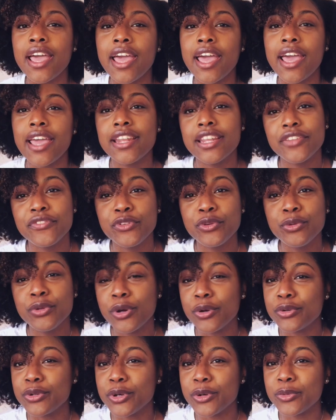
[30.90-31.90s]
And if you
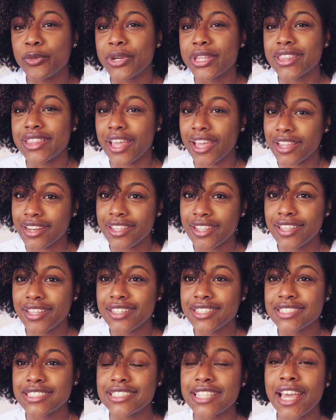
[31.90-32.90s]
don't know what that
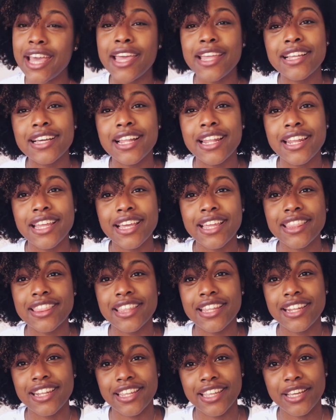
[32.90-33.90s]
is, then click
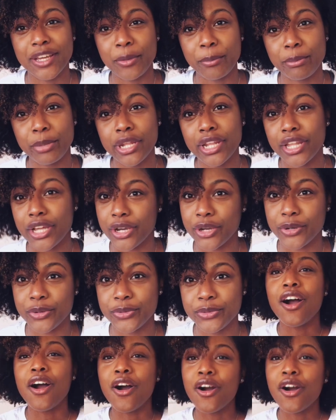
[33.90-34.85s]
the link below.